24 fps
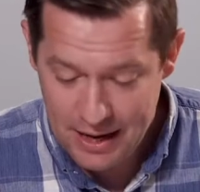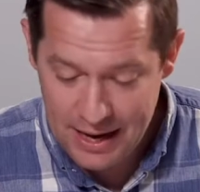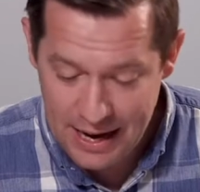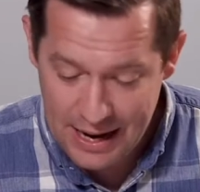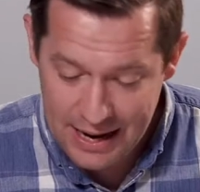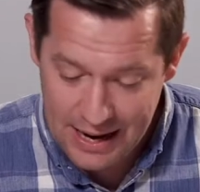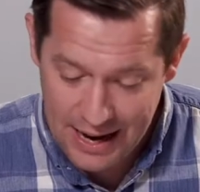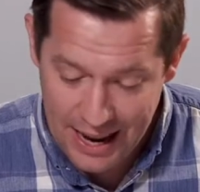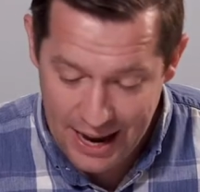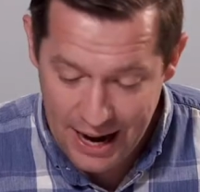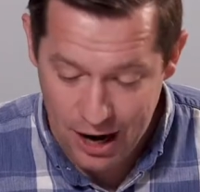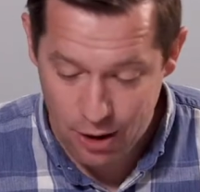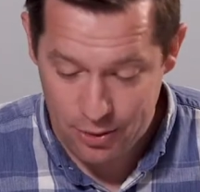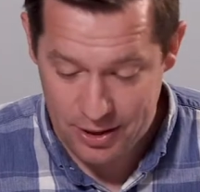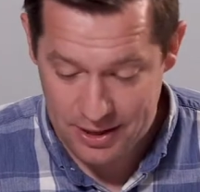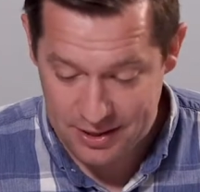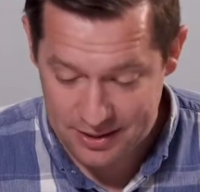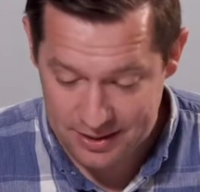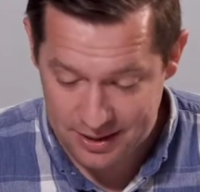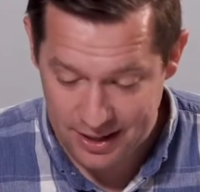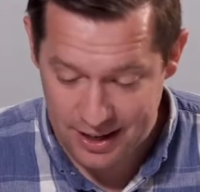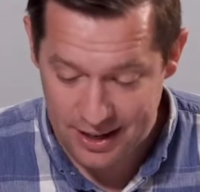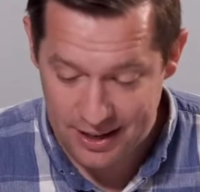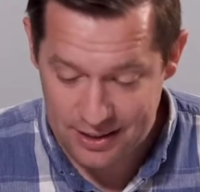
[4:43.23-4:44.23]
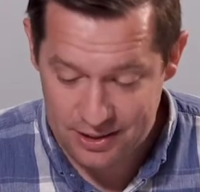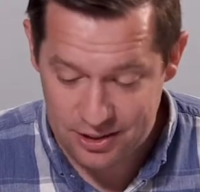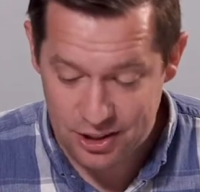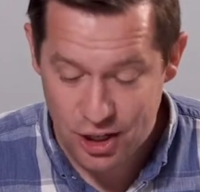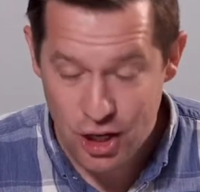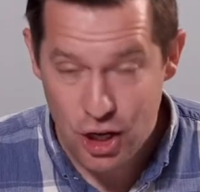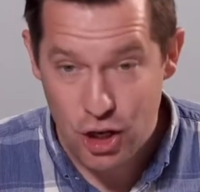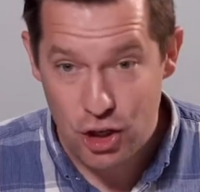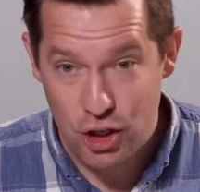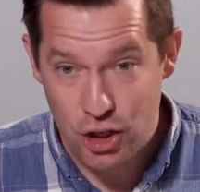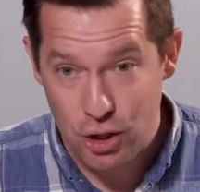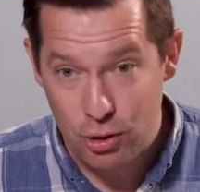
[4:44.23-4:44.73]
And now he says,
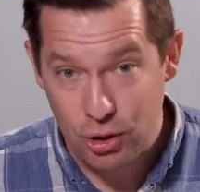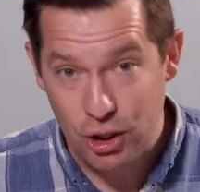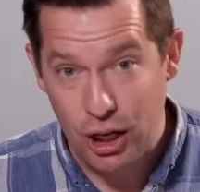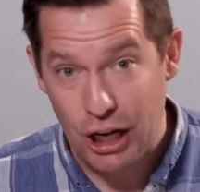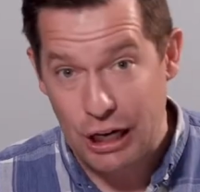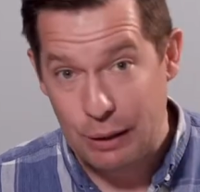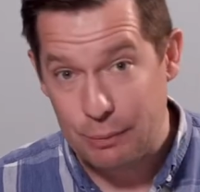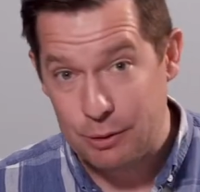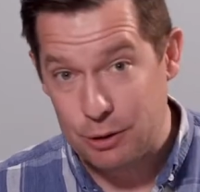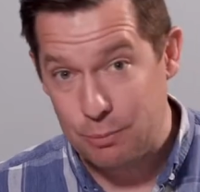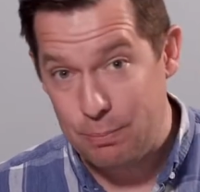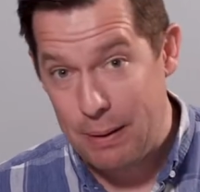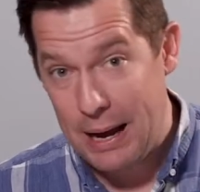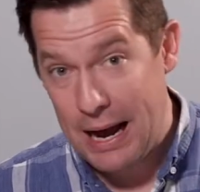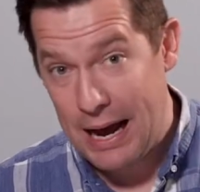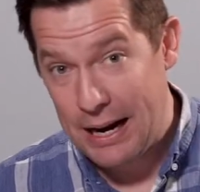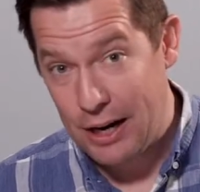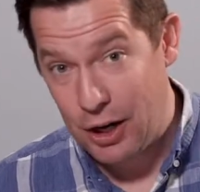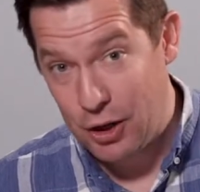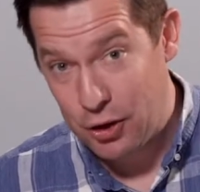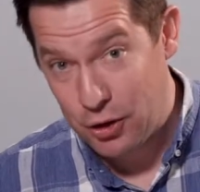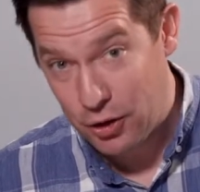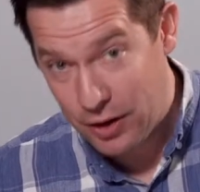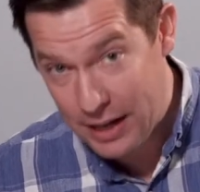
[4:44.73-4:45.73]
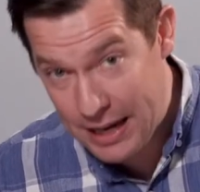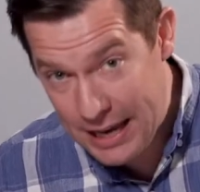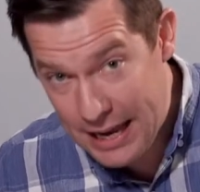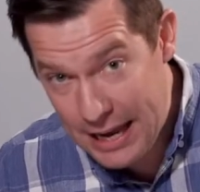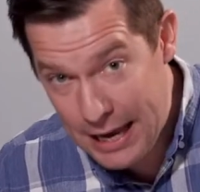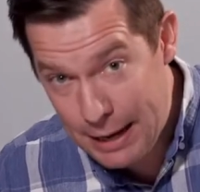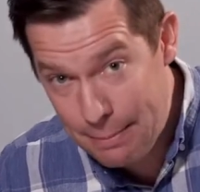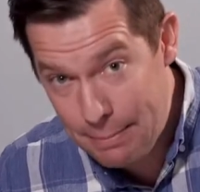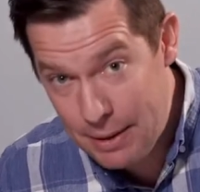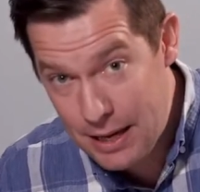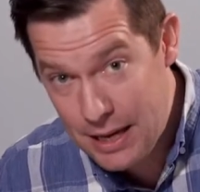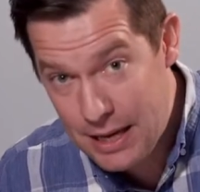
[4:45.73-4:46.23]
you thought it was bad under
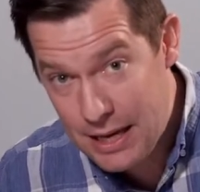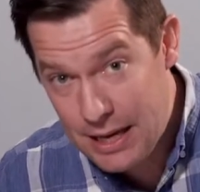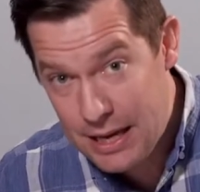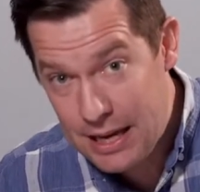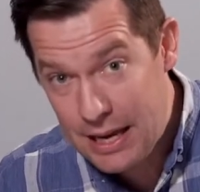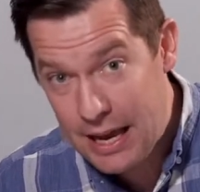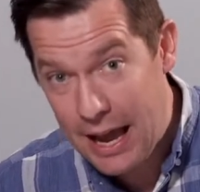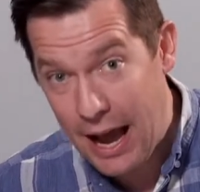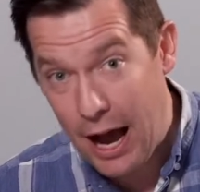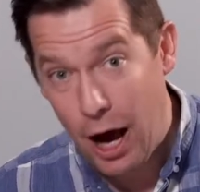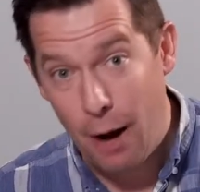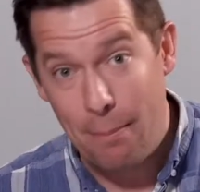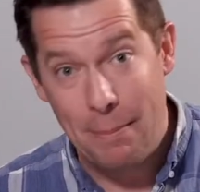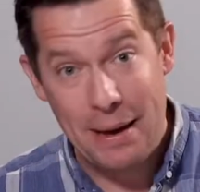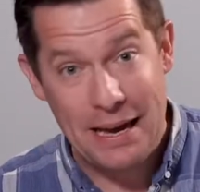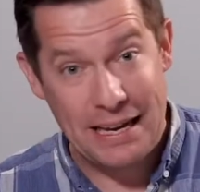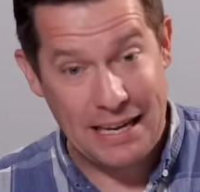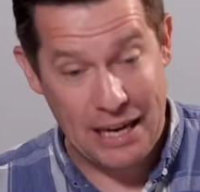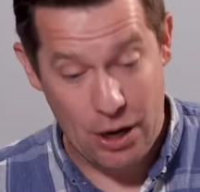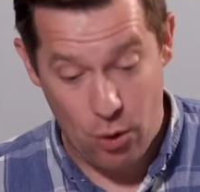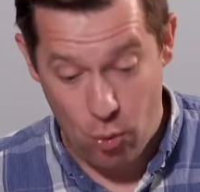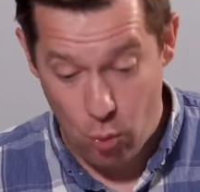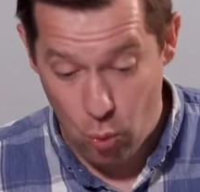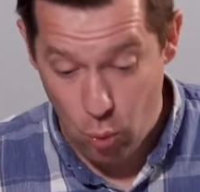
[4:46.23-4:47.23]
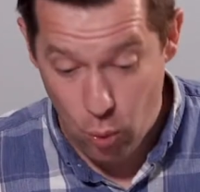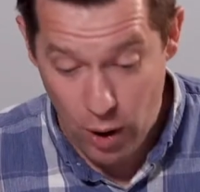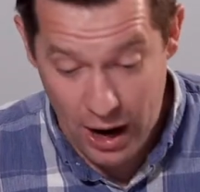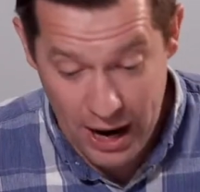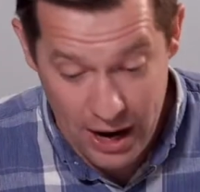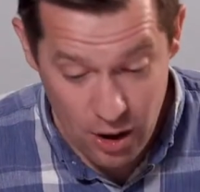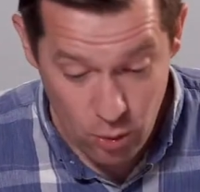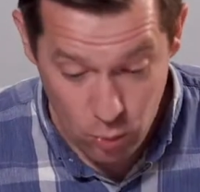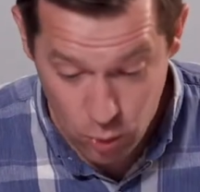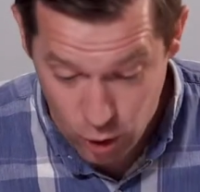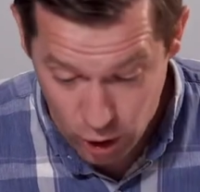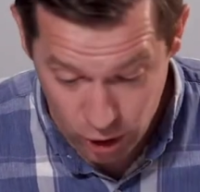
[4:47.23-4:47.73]
him. I'll make it
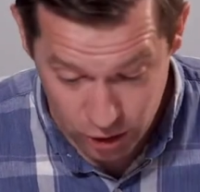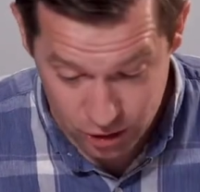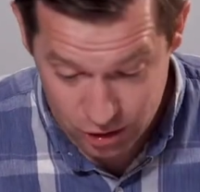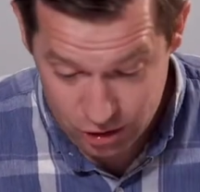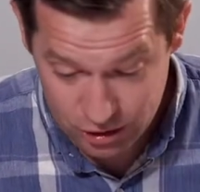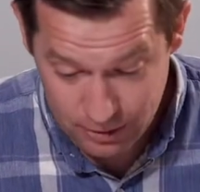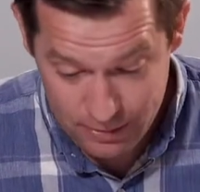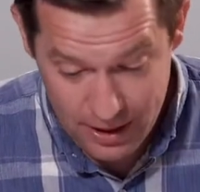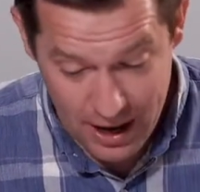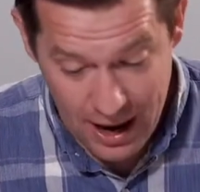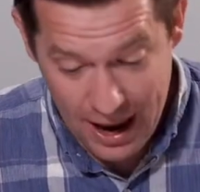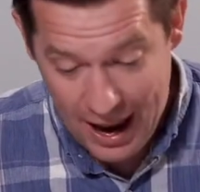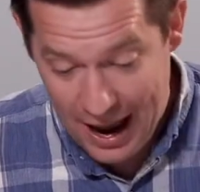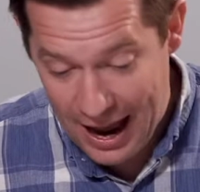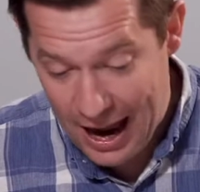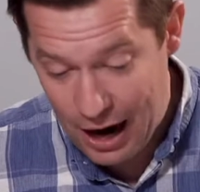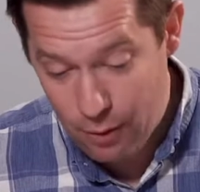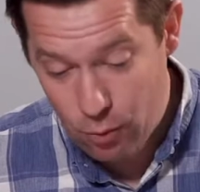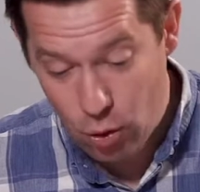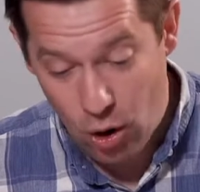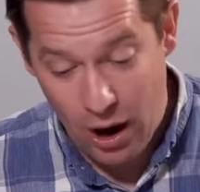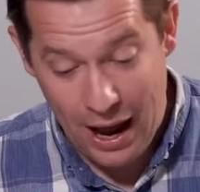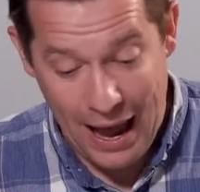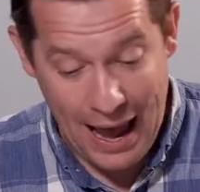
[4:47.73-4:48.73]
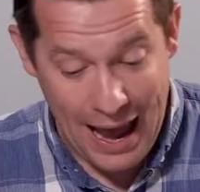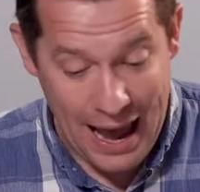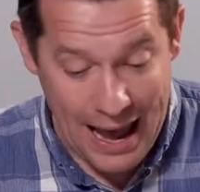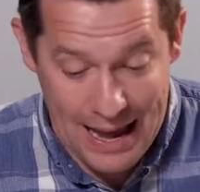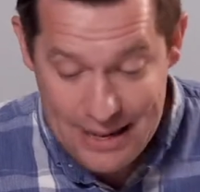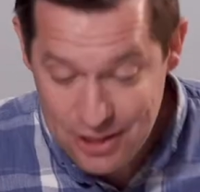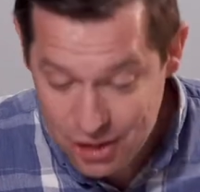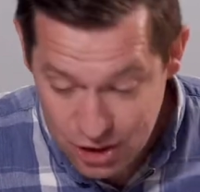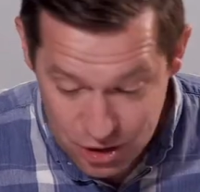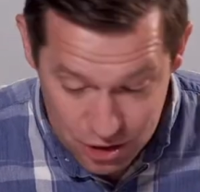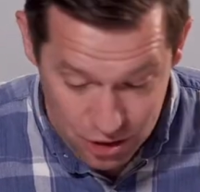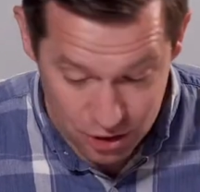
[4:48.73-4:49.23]
way worse. I will
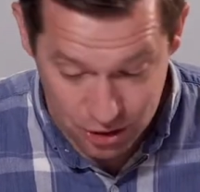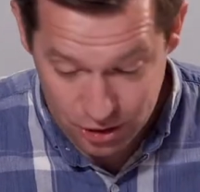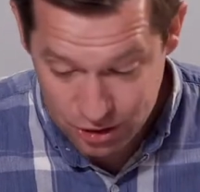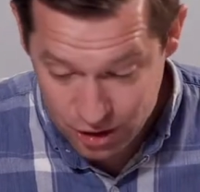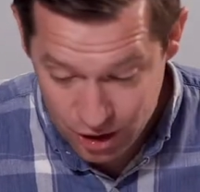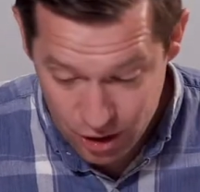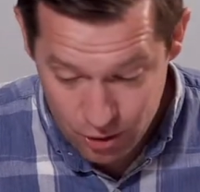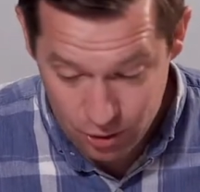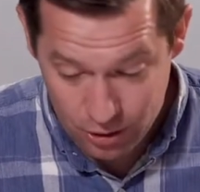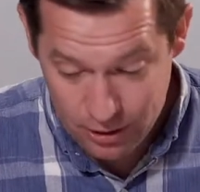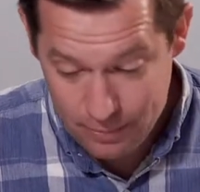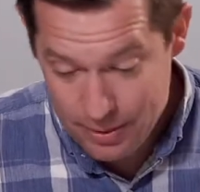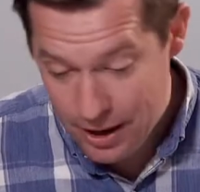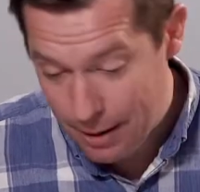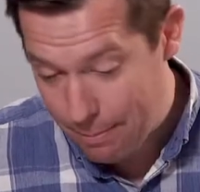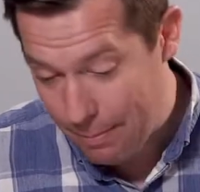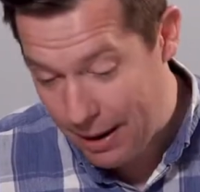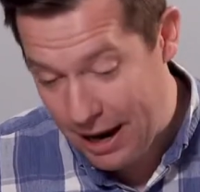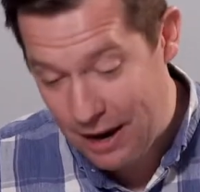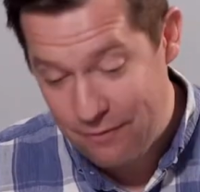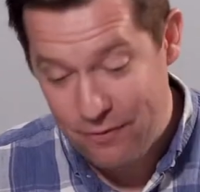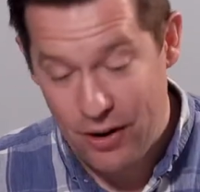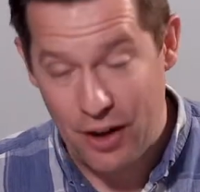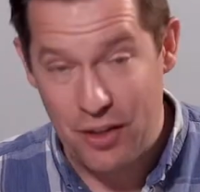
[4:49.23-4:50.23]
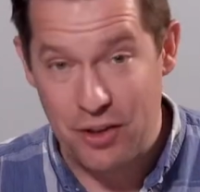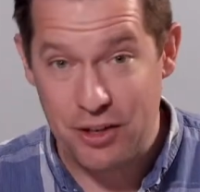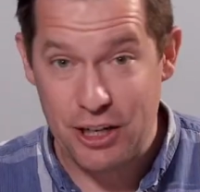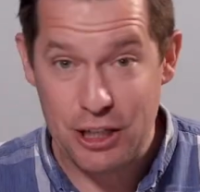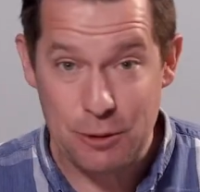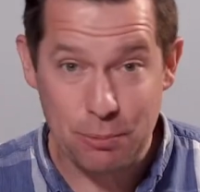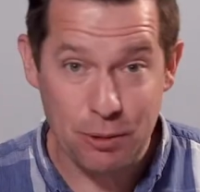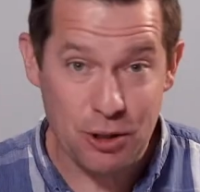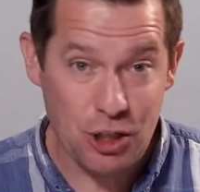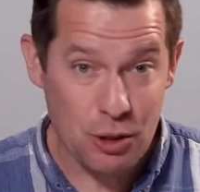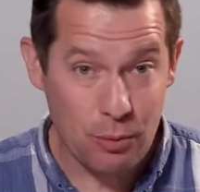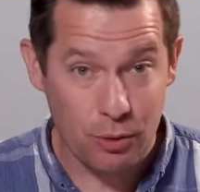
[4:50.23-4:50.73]
add to your yoke. My father
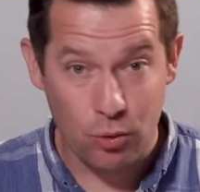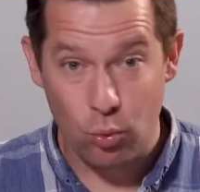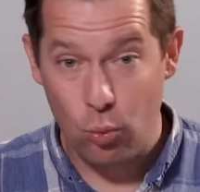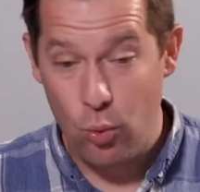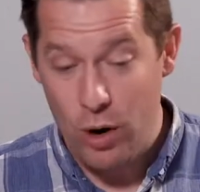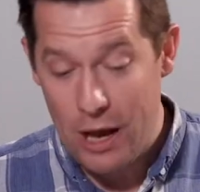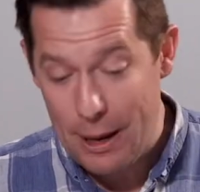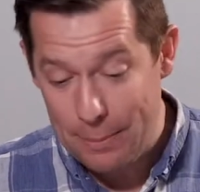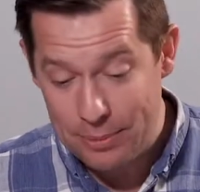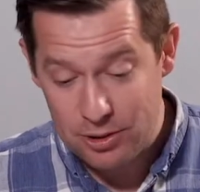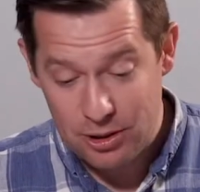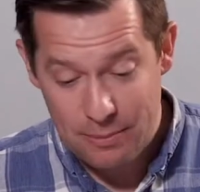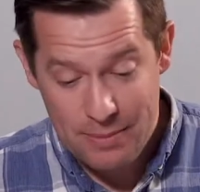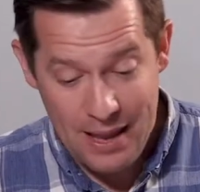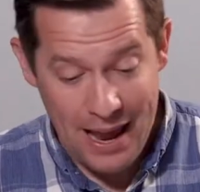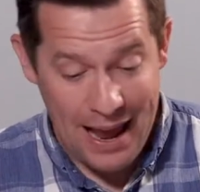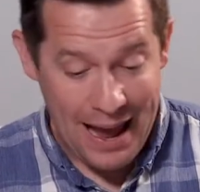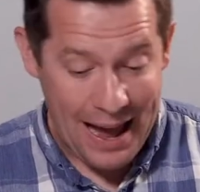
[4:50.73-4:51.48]
disciplined you with whips.